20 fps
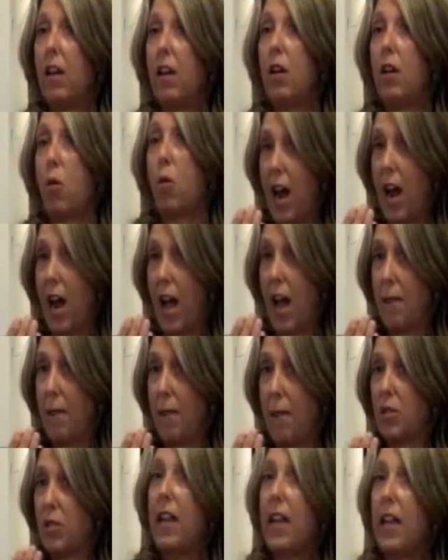when I'm
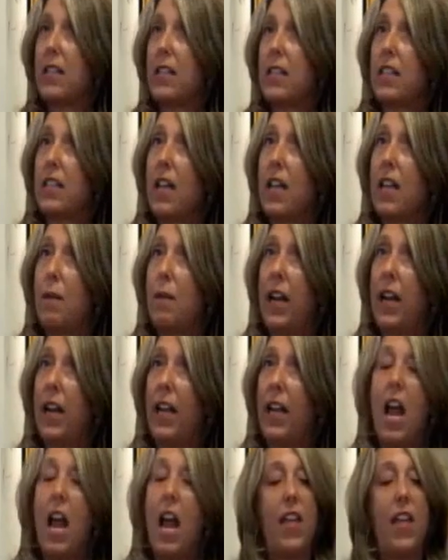speaking to
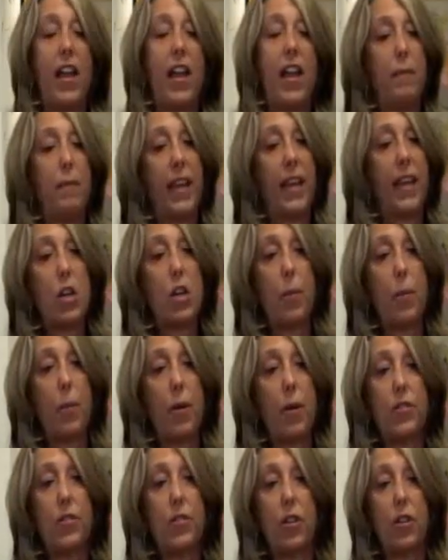somebody. They can be
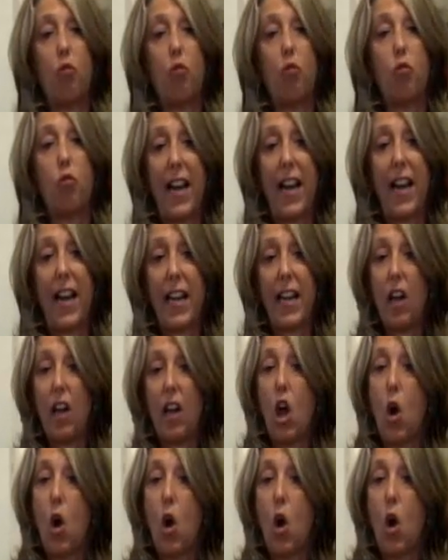interpersonal writing,
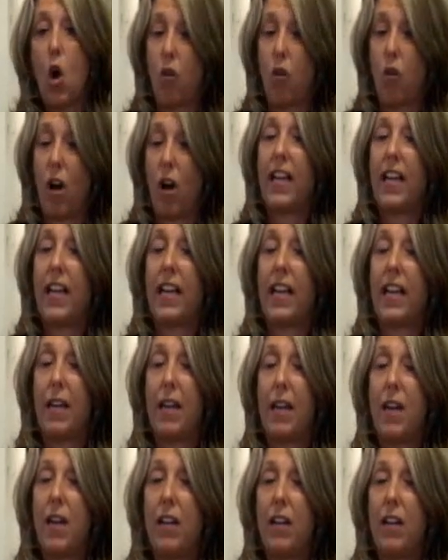when I'm writing an
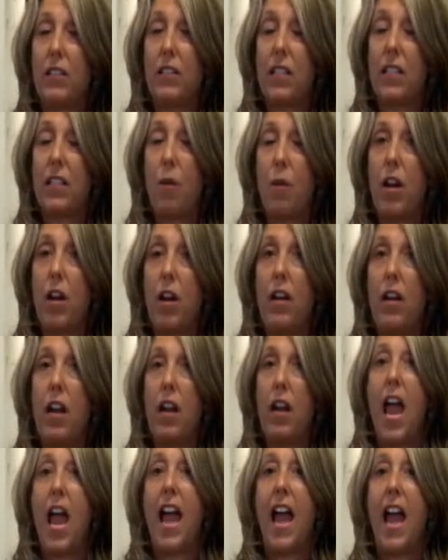email to someone.
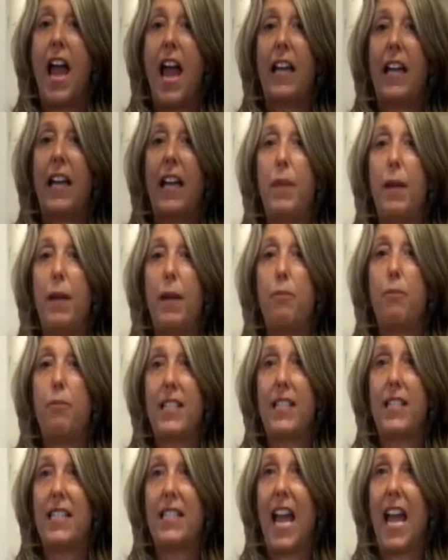It can be
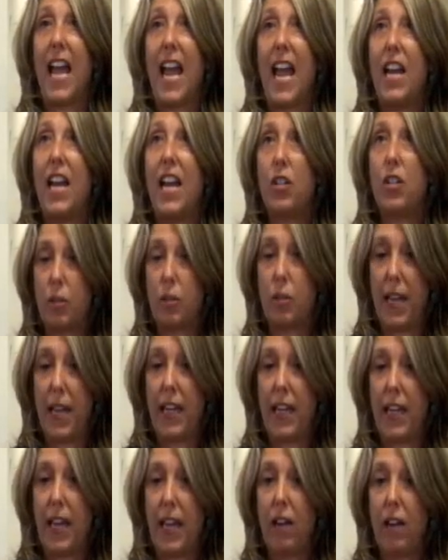presentational
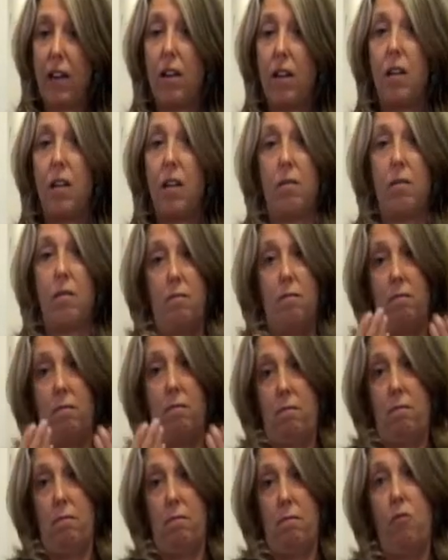speaking.
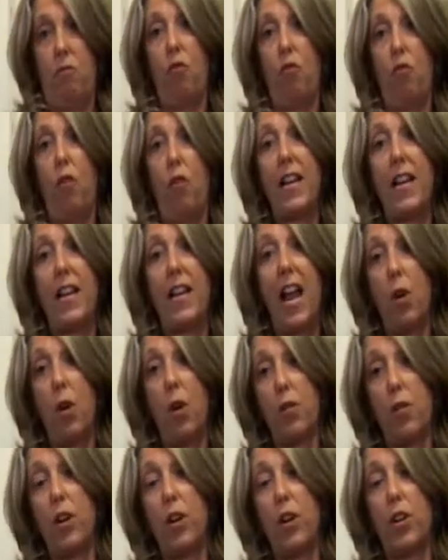Right now,
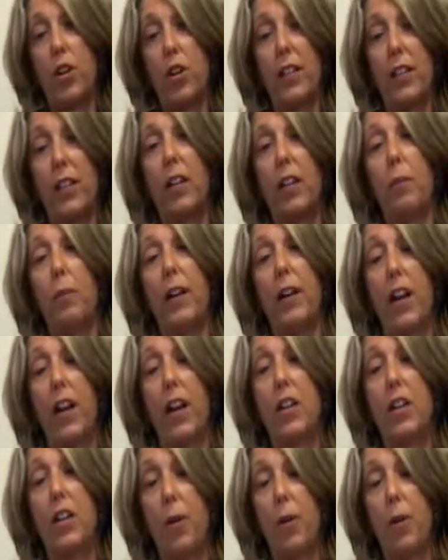we're doing a little bit of
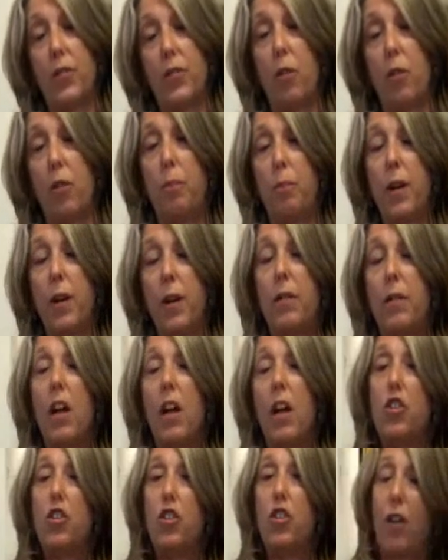interpersonal, but
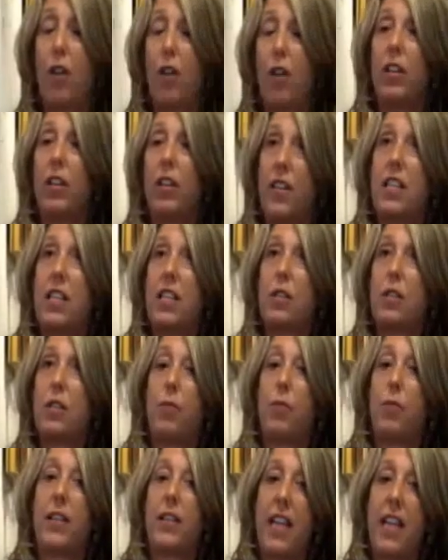generally this is
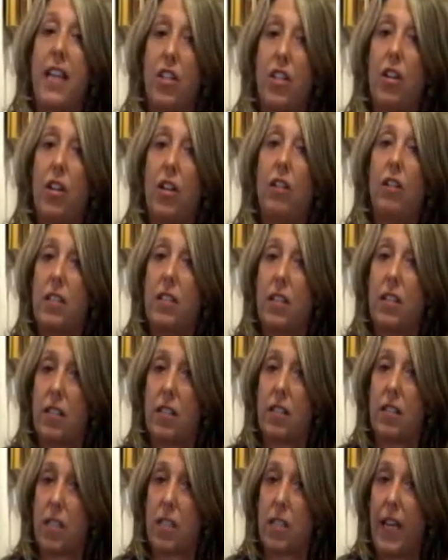presentational. It's a
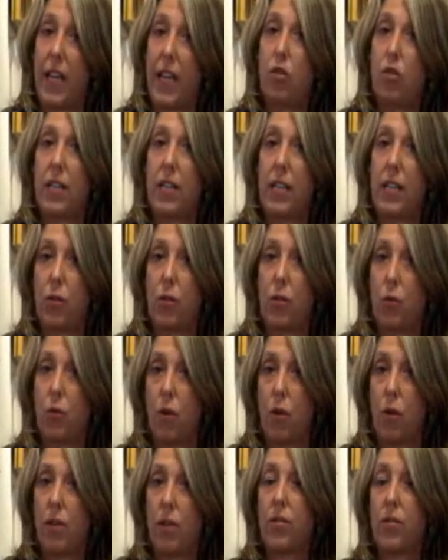speech or
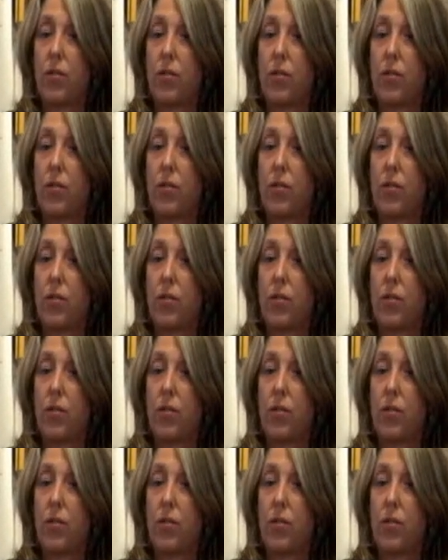discourse.